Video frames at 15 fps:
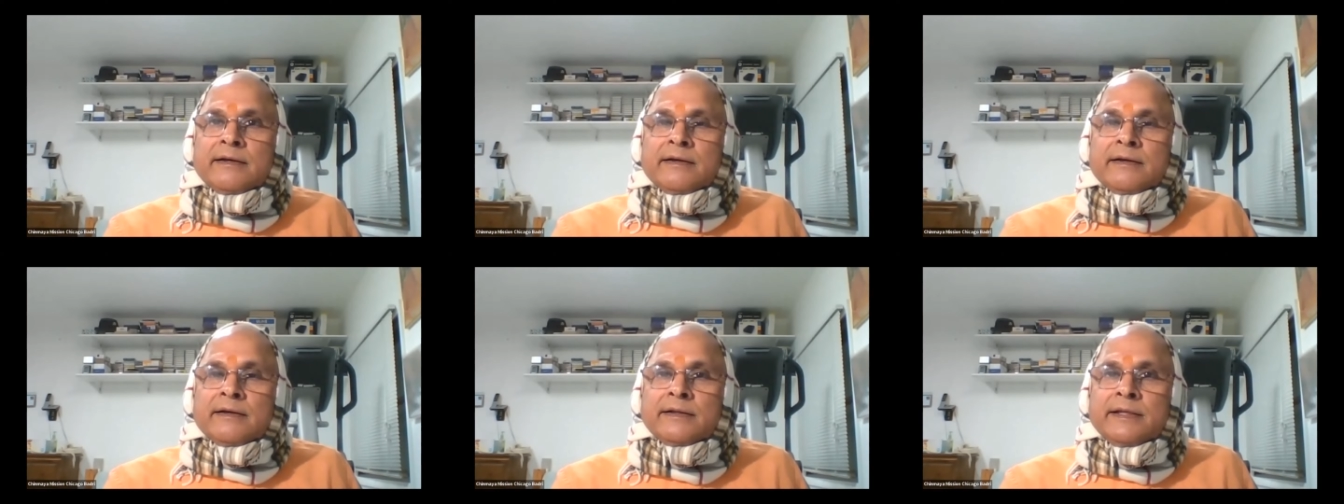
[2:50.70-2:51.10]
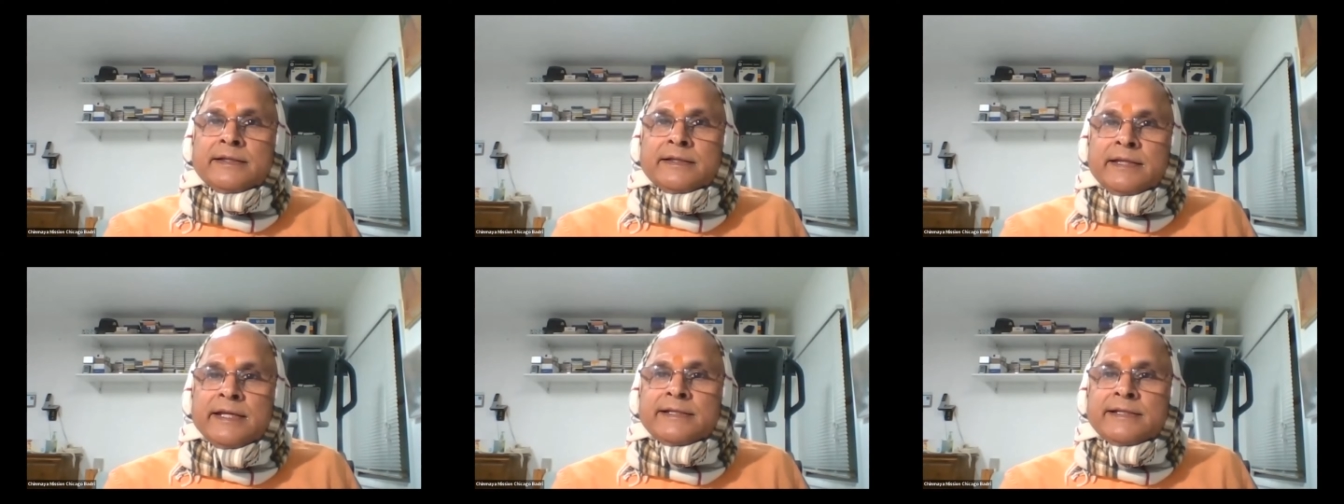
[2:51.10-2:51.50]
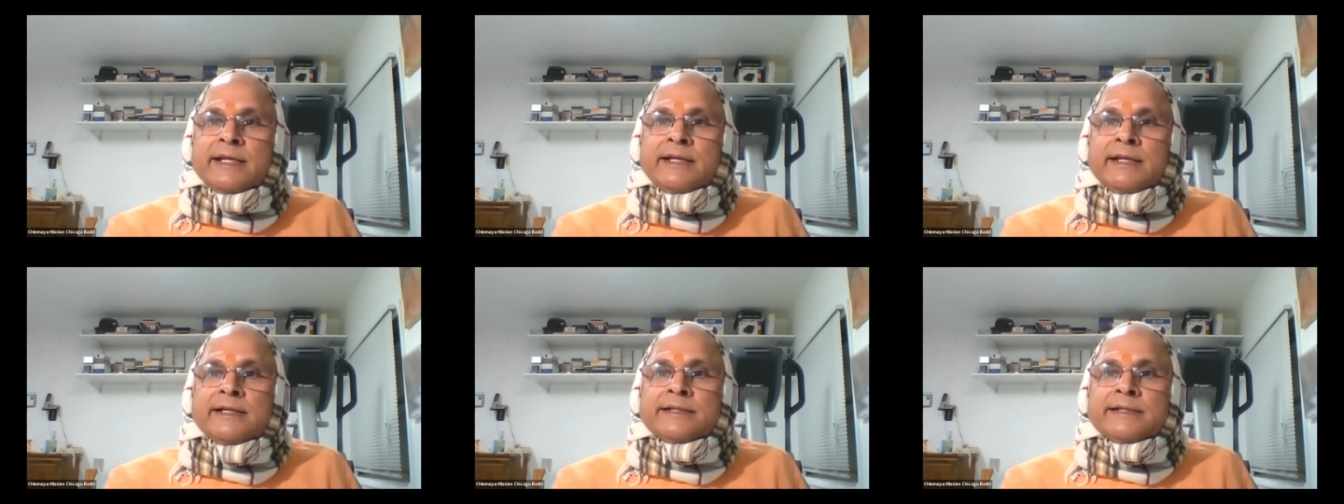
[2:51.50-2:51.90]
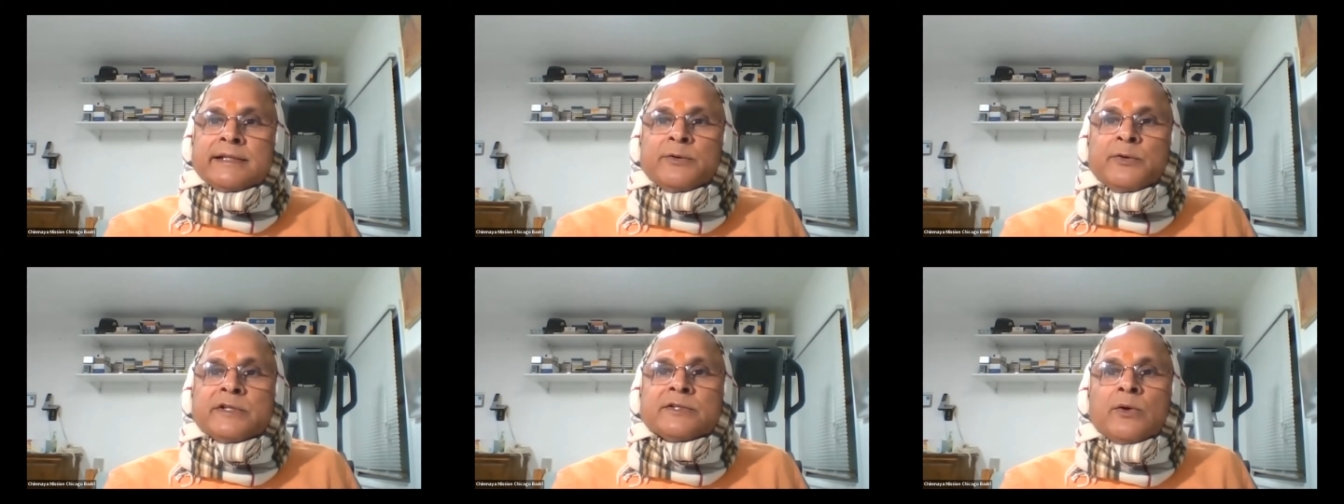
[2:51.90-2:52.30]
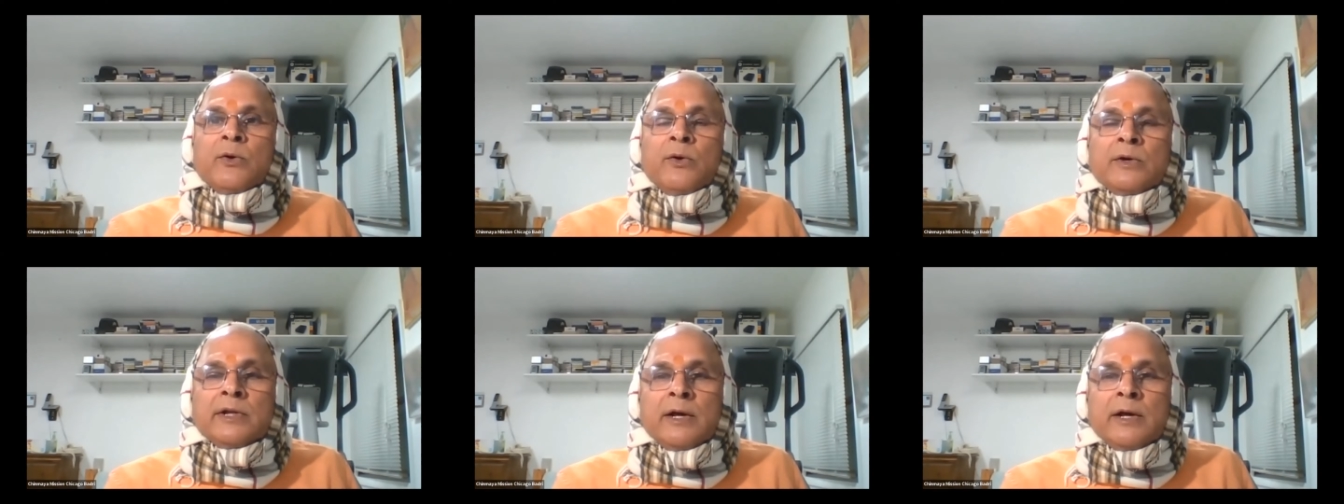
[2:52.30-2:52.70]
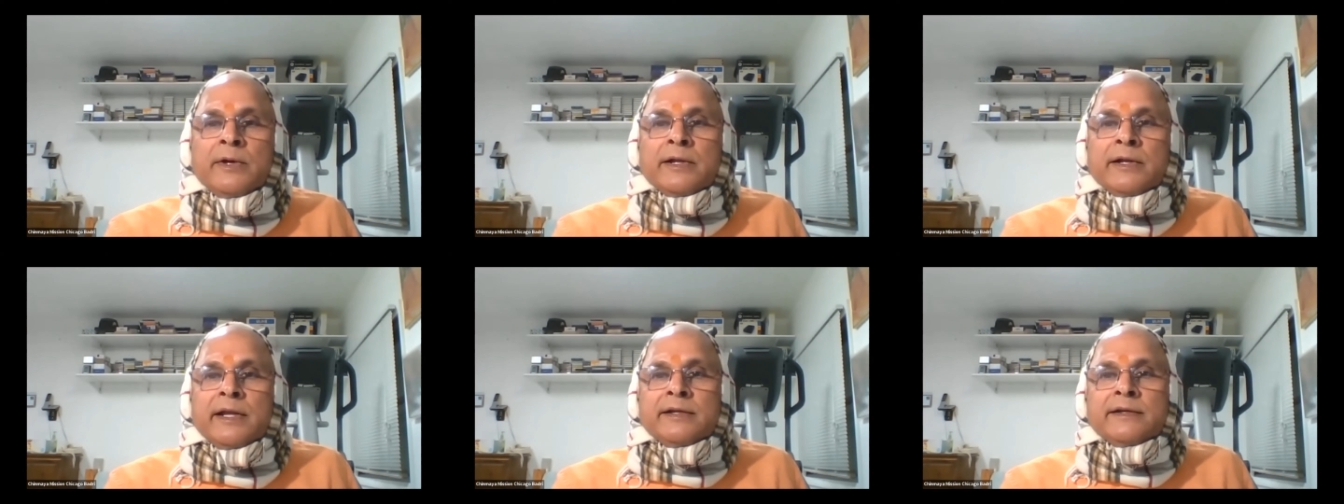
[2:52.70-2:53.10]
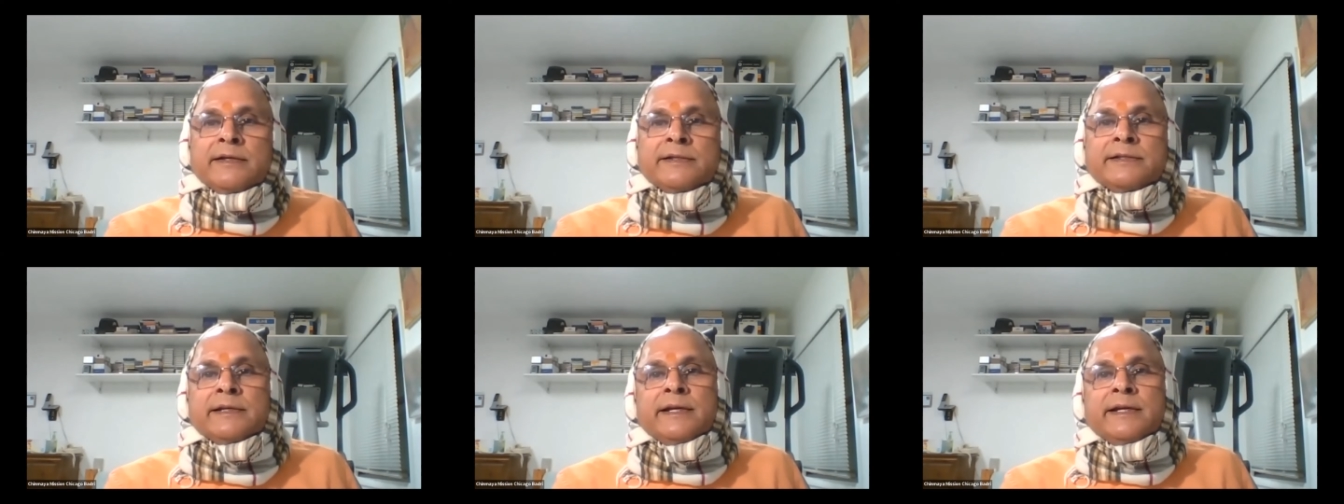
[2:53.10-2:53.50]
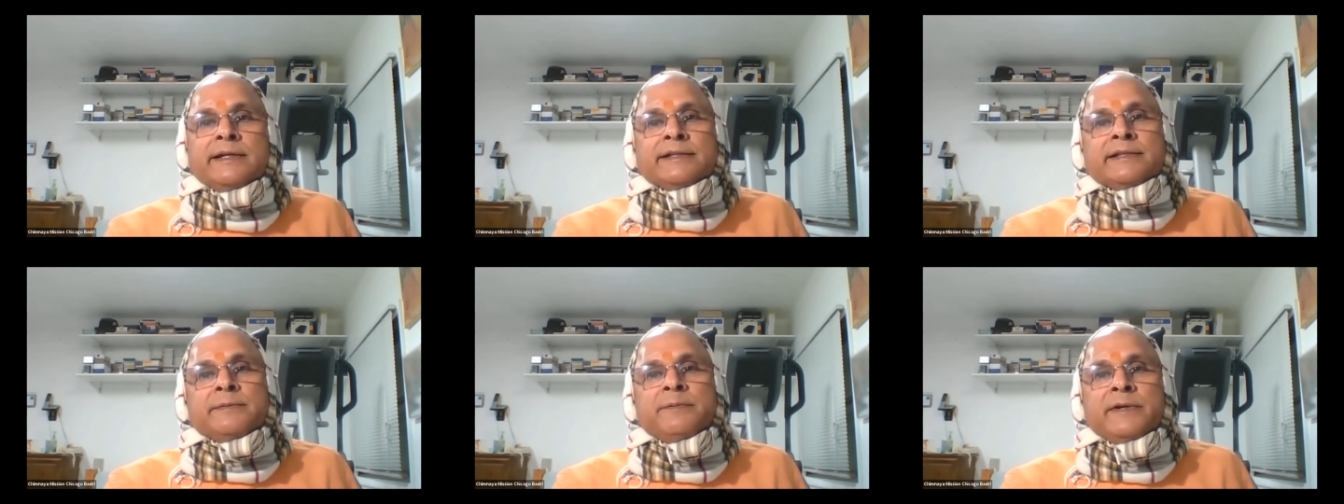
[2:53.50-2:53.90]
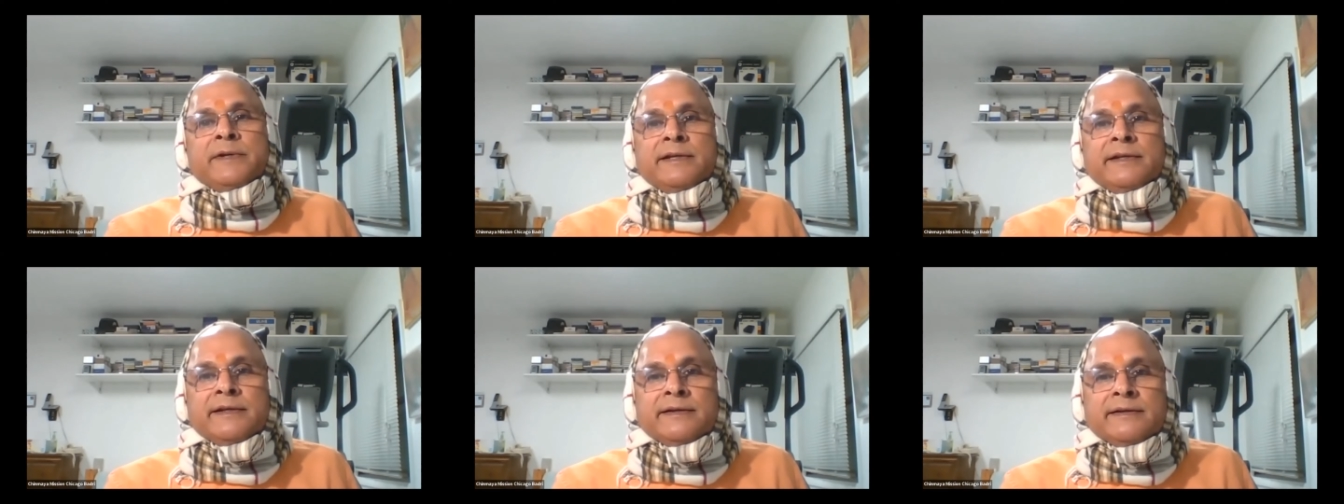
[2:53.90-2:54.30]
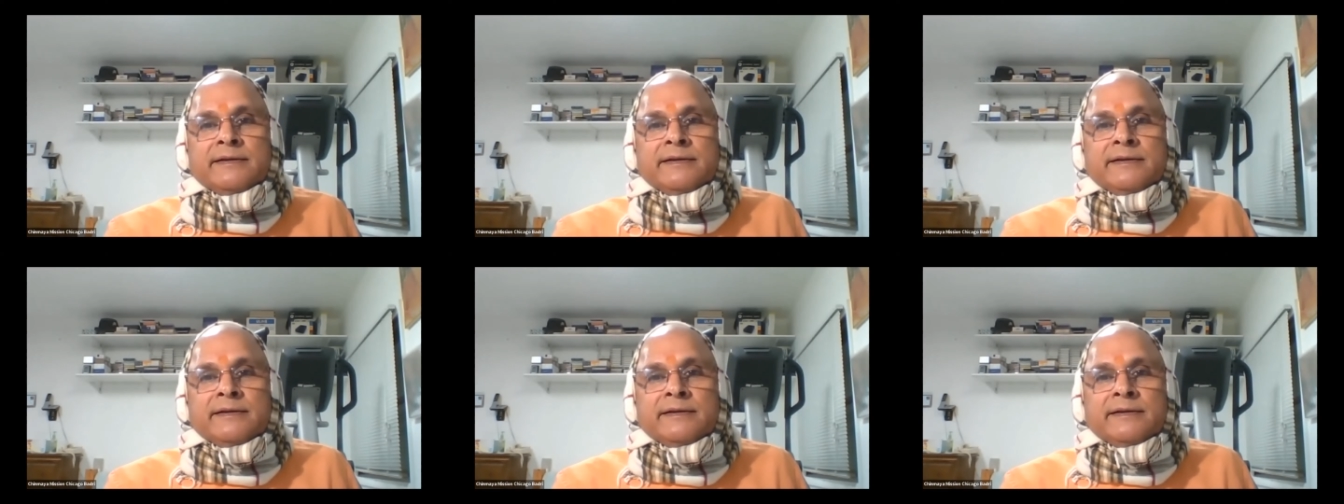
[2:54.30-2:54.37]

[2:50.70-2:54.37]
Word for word: these three channels in which all our energy get dissipated.